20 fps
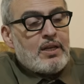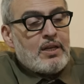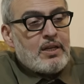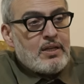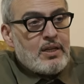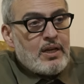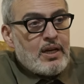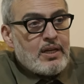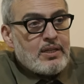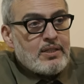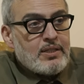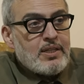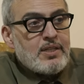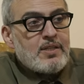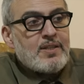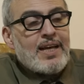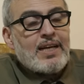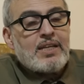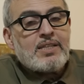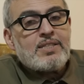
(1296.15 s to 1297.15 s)
and the
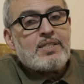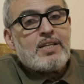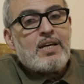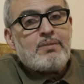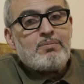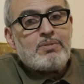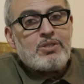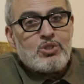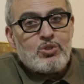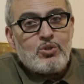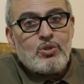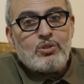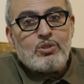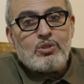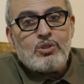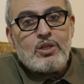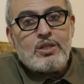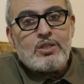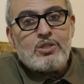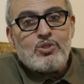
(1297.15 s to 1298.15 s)
next time it's
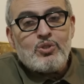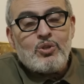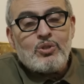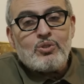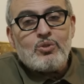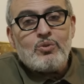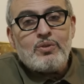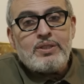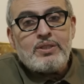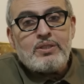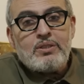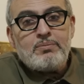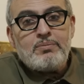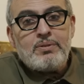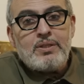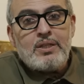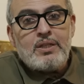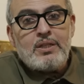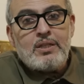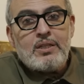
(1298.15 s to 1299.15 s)
not going to
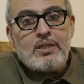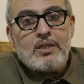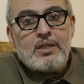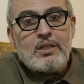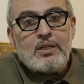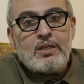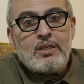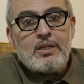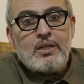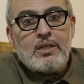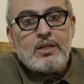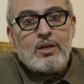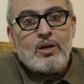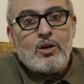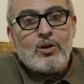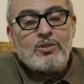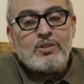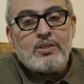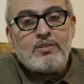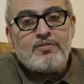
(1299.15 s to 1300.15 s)
be
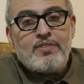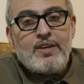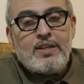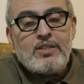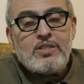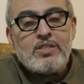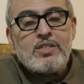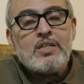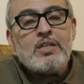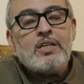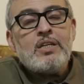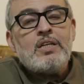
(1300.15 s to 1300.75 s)
on the fence.